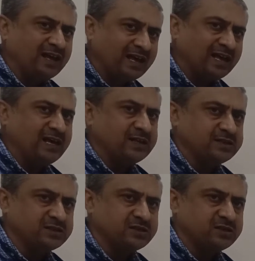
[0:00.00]

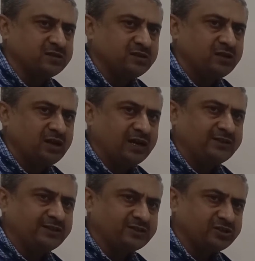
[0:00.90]
has
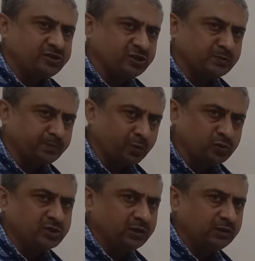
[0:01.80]
at its
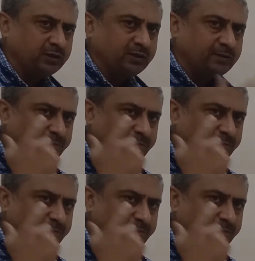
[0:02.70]
disposal,